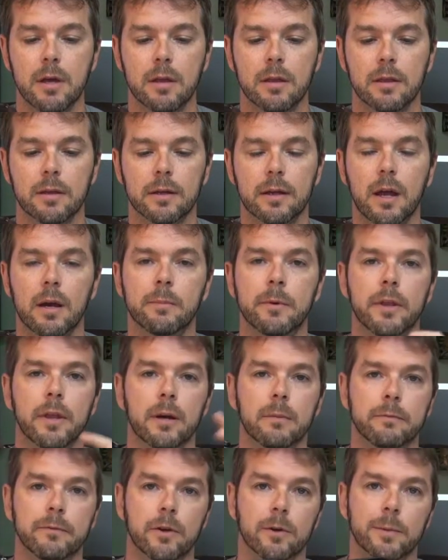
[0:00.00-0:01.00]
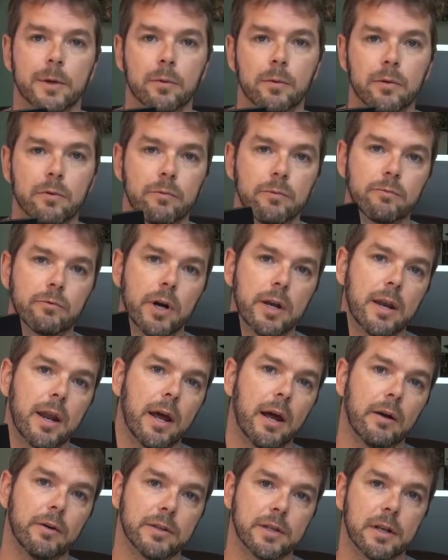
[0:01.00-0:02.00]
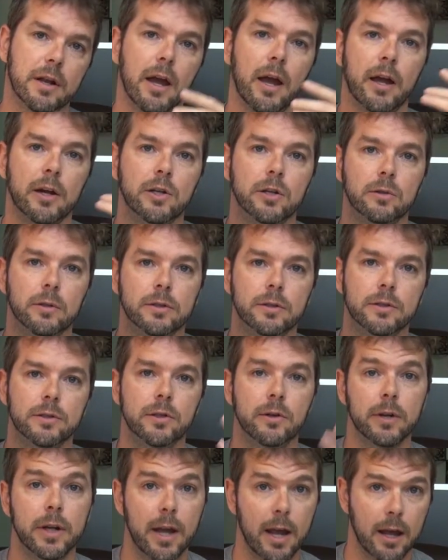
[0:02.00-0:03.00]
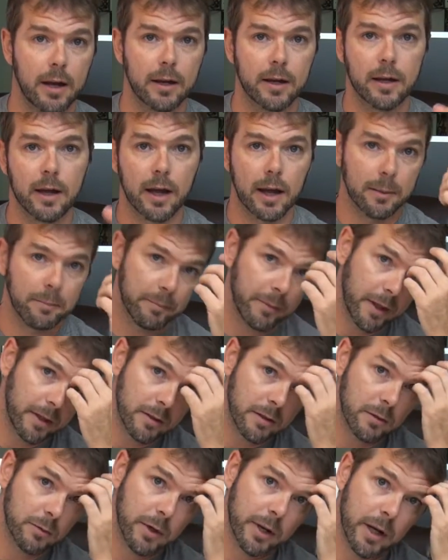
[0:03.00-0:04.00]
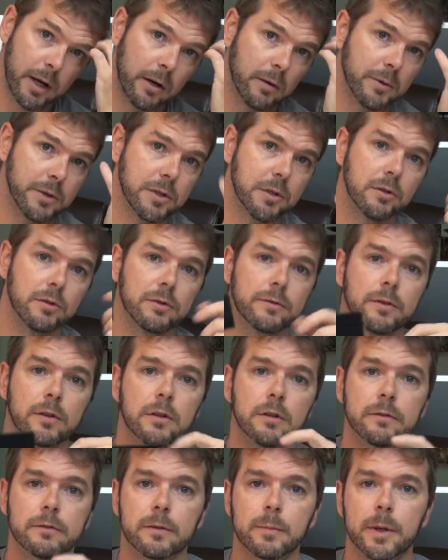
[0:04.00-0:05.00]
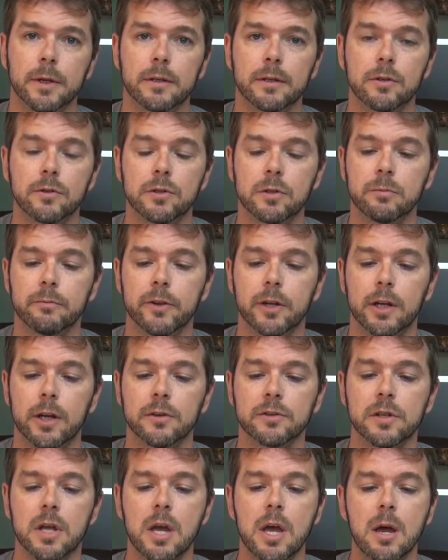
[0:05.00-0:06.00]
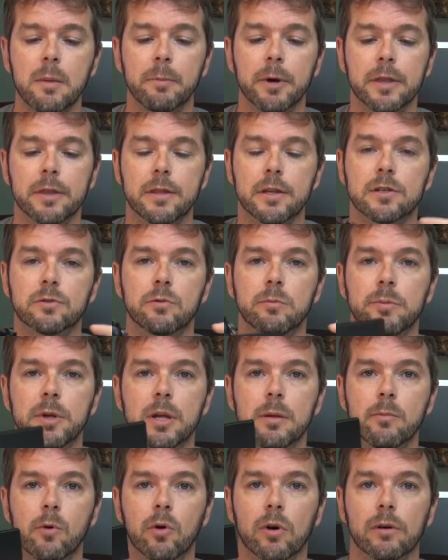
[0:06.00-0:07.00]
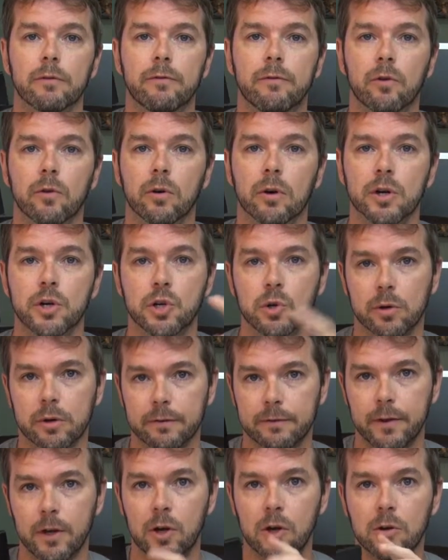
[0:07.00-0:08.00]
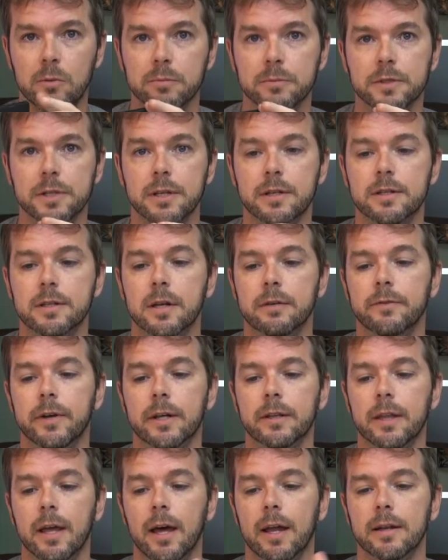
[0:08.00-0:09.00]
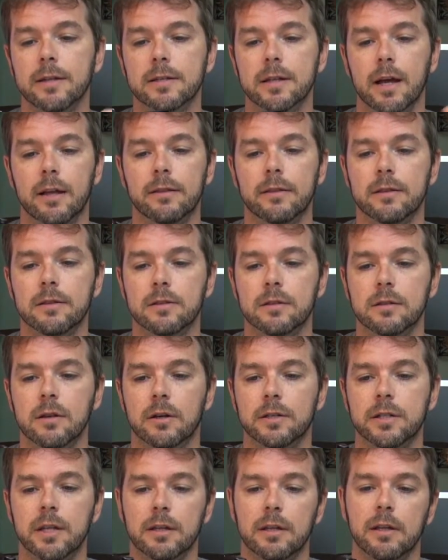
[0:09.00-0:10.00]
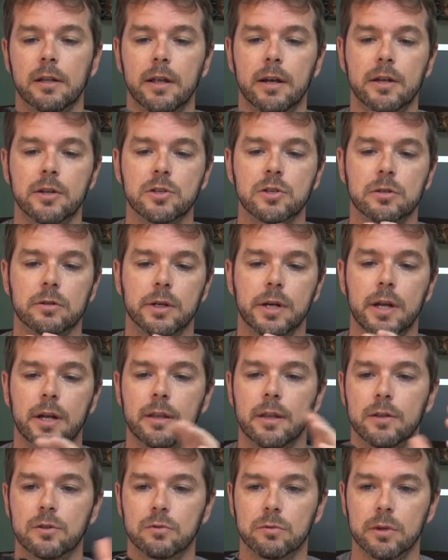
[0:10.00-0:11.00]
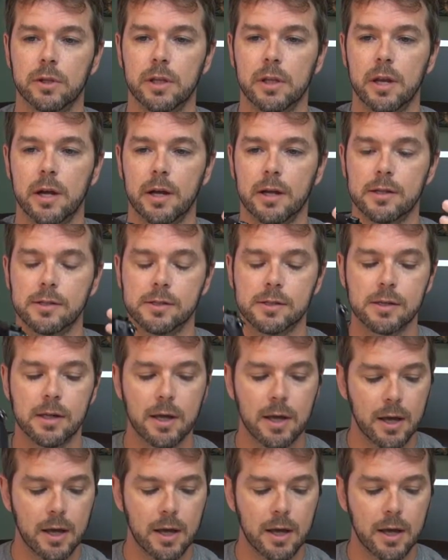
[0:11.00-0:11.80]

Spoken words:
The camera that I'm filming with right now is an actual Sony Handycam. That's the one I always use for my YouTube videos. But this would be more for short films and stuff like that. It's got this articulating screen that's really nice.